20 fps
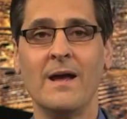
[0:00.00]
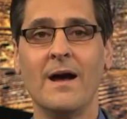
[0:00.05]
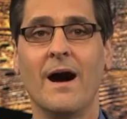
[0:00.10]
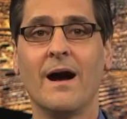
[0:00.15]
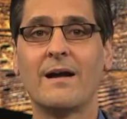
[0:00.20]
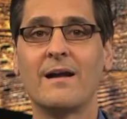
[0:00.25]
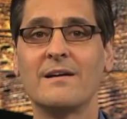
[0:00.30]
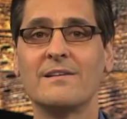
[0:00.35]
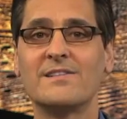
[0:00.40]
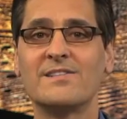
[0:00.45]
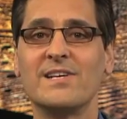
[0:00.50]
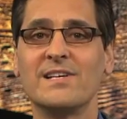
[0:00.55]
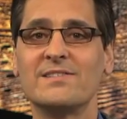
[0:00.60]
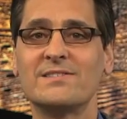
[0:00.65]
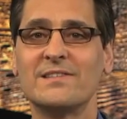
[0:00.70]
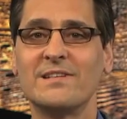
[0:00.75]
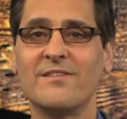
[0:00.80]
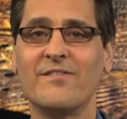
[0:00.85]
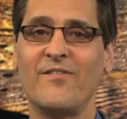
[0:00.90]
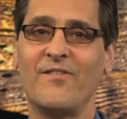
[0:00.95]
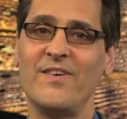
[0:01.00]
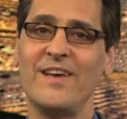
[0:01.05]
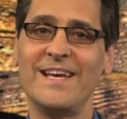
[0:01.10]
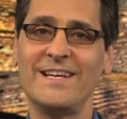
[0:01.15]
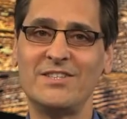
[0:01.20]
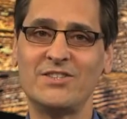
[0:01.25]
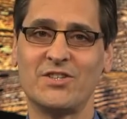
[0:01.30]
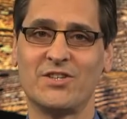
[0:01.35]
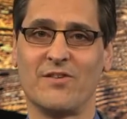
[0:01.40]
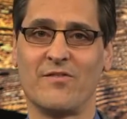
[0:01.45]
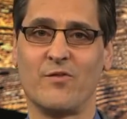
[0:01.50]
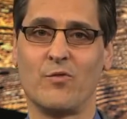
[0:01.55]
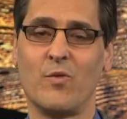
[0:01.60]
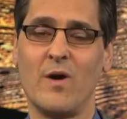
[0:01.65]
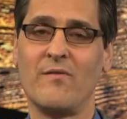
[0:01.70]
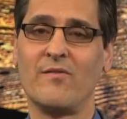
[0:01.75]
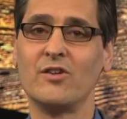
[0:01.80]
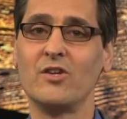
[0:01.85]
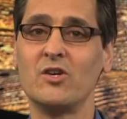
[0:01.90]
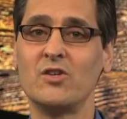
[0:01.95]
A consistent feature of the
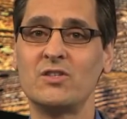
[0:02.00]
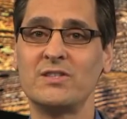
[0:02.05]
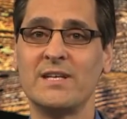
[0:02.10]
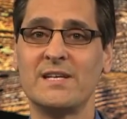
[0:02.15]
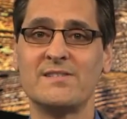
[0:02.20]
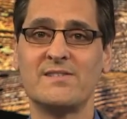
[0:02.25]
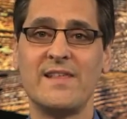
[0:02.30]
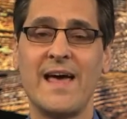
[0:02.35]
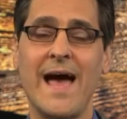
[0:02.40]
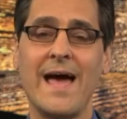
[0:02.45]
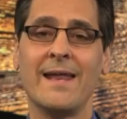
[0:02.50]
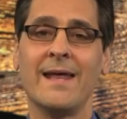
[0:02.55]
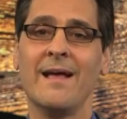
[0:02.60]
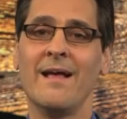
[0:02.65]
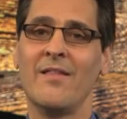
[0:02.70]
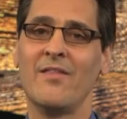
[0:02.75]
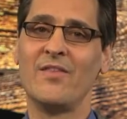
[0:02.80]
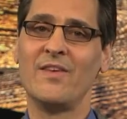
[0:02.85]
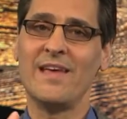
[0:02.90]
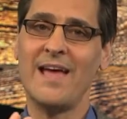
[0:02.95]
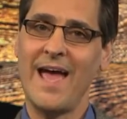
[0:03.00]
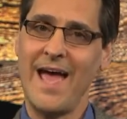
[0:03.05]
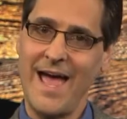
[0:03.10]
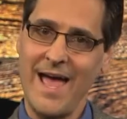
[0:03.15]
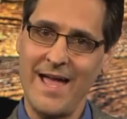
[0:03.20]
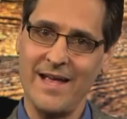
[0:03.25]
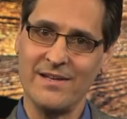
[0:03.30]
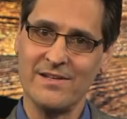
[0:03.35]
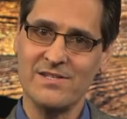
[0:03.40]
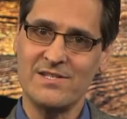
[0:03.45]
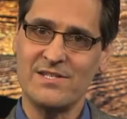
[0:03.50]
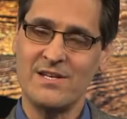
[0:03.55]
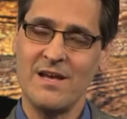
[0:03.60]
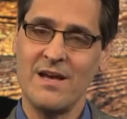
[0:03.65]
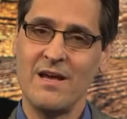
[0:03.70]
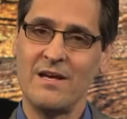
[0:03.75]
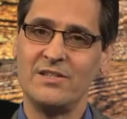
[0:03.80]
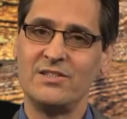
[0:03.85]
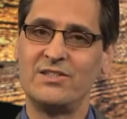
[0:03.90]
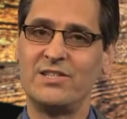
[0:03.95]
revolution is that the ends
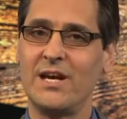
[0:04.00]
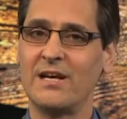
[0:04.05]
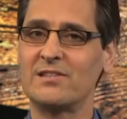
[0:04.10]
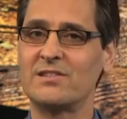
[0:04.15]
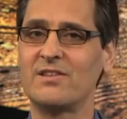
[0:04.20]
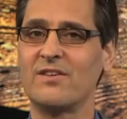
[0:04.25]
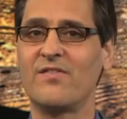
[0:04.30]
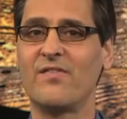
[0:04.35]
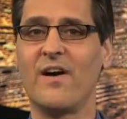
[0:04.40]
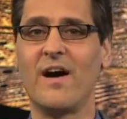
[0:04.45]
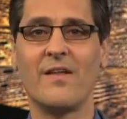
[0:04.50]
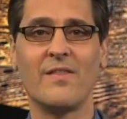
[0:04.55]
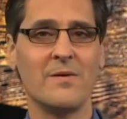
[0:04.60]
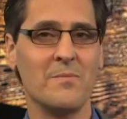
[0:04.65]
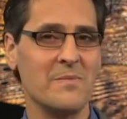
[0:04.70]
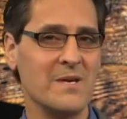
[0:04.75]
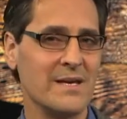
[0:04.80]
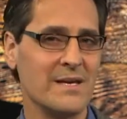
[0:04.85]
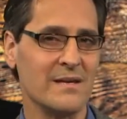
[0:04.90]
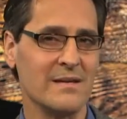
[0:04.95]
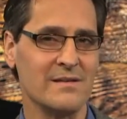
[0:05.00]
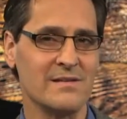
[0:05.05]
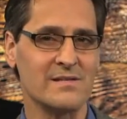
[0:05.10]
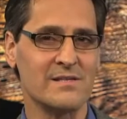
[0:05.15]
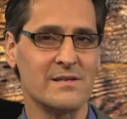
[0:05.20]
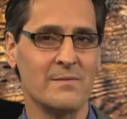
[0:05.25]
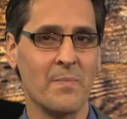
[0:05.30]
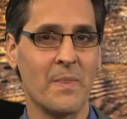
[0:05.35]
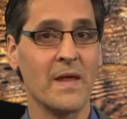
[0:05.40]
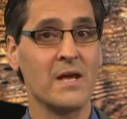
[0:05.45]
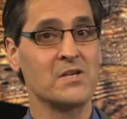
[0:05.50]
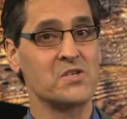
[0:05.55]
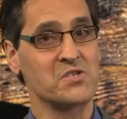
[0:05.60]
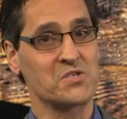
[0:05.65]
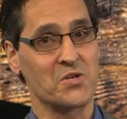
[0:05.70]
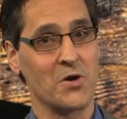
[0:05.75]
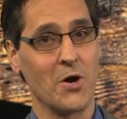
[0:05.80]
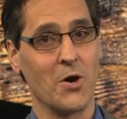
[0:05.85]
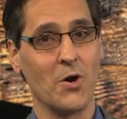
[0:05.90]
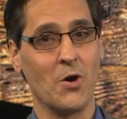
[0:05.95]
justify the means.
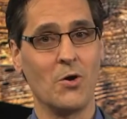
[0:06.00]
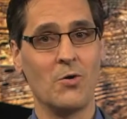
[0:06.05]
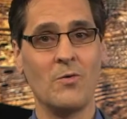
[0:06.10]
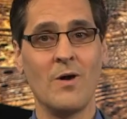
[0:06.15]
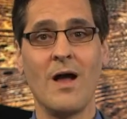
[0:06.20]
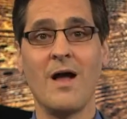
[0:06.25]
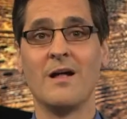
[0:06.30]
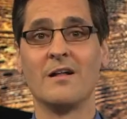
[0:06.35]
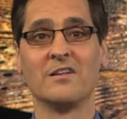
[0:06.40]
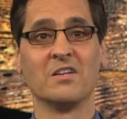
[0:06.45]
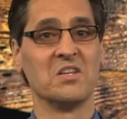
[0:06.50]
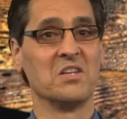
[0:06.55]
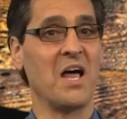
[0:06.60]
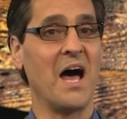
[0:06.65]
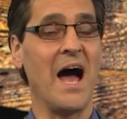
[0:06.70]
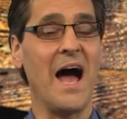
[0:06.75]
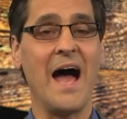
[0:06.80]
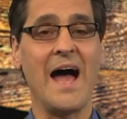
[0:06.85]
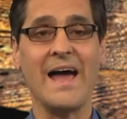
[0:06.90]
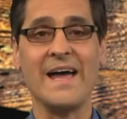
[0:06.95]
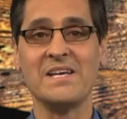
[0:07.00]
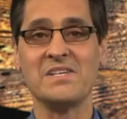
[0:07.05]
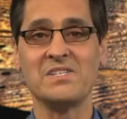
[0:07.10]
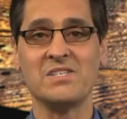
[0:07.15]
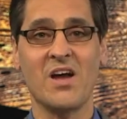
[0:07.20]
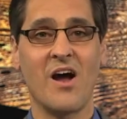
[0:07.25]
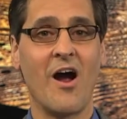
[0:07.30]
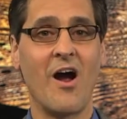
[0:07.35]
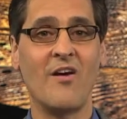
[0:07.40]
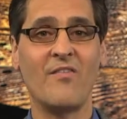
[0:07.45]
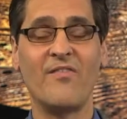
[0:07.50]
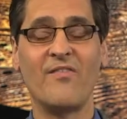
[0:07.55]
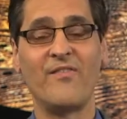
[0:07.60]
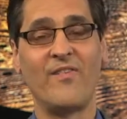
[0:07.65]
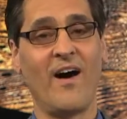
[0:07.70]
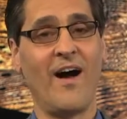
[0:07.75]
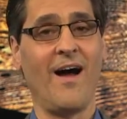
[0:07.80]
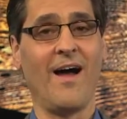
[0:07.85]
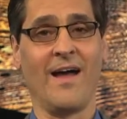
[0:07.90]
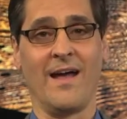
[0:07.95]
So, lies are
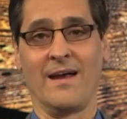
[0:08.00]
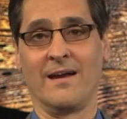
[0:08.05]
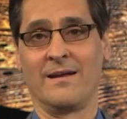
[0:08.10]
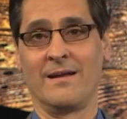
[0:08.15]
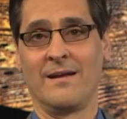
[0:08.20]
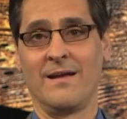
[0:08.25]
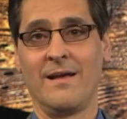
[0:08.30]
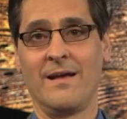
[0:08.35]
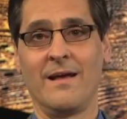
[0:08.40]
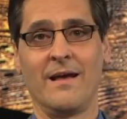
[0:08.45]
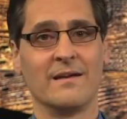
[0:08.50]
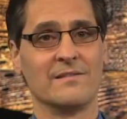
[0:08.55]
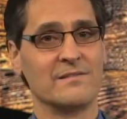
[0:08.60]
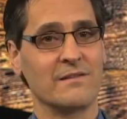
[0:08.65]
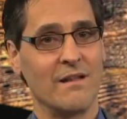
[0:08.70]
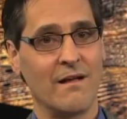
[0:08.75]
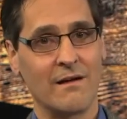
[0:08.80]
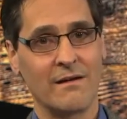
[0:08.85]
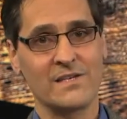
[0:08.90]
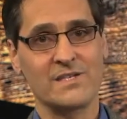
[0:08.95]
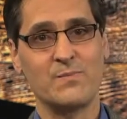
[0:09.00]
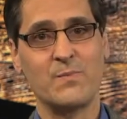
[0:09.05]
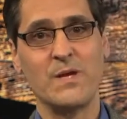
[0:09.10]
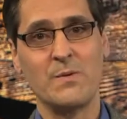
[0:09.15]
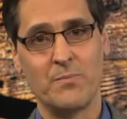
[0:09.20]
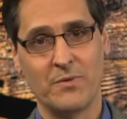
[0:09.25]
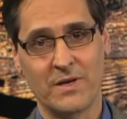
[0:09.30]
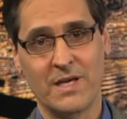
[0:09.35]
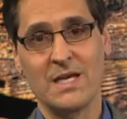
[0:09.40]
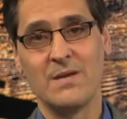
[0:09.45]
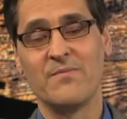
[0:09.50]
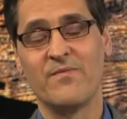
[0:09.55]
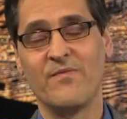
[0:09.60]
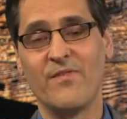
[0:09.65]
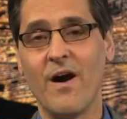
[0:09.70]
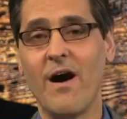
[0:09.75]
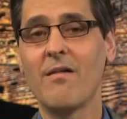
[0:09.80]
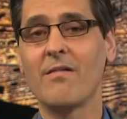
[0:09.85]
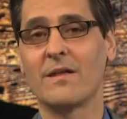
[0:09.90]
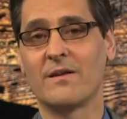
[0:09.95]
fine as long as people keep
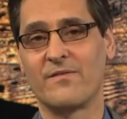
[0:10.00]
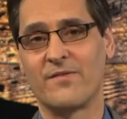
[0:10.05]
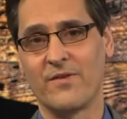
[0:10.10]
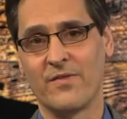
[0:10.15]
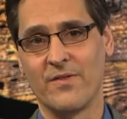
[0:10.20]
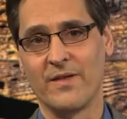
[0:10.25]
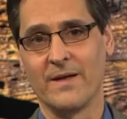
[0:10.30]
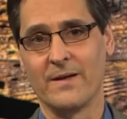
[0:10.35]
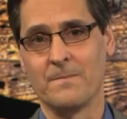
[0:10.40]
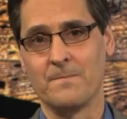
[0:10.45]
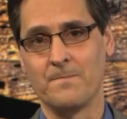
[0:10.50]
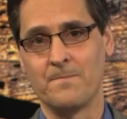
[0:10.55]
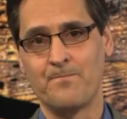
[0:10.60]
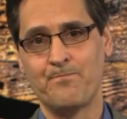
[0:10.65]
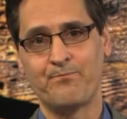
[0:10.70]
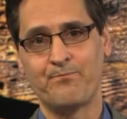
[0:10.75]
falling for them.